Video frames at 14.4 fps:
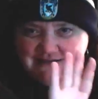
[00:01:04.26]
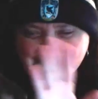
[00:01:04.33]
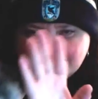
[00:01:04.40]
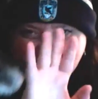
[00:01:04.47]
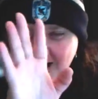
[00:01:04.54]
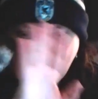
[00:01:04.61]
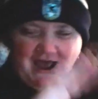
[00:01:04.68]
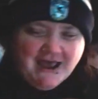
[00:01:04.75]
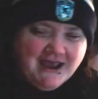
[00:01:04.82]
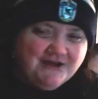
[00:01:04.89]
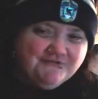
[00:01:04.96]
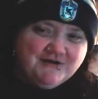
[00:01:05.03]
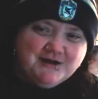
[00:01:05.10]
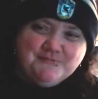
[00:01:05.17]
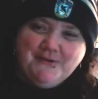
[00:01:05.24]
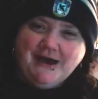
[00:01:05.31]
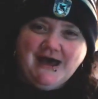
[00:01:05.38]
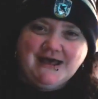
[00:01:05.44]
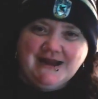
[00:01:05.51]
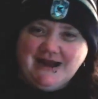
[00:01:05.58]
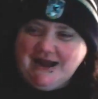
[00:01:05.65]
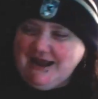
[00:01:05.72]
Say hi,
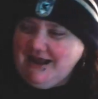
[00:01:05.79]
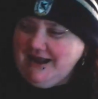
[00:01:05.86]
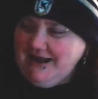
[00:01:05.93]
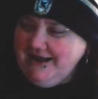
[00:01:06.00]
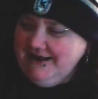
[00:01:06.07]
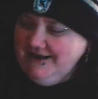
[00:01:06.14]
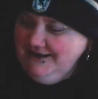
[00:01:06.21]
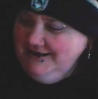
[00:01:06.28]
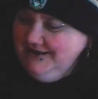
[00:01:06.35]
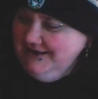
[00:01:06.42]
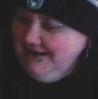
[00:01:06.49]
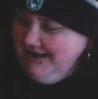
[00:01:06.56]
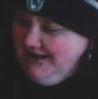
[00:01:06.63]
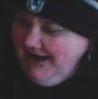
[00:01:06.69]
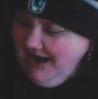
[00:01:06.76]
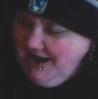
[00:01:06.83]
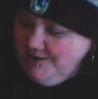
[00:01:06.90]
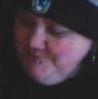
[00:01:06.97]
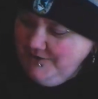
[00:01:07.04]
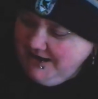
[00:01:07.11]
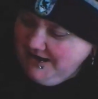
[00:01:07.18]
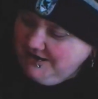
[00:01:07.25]
everybody!
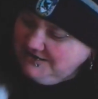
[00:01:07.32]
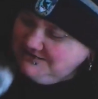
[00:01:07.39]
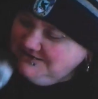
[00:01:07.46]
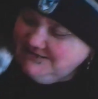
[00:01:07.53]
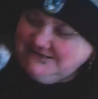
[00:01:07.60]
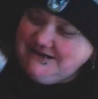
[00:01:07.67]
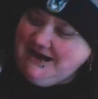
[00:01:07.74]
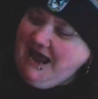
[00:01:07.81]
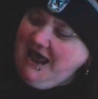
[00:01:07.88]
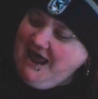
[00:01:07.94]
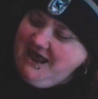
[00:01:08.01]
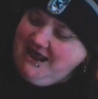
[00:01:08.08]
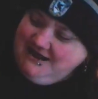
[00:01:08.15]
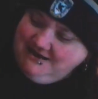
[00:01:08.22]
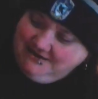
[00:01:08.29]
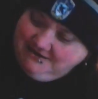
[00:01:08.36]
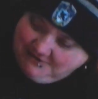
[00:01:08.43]
I'm here today!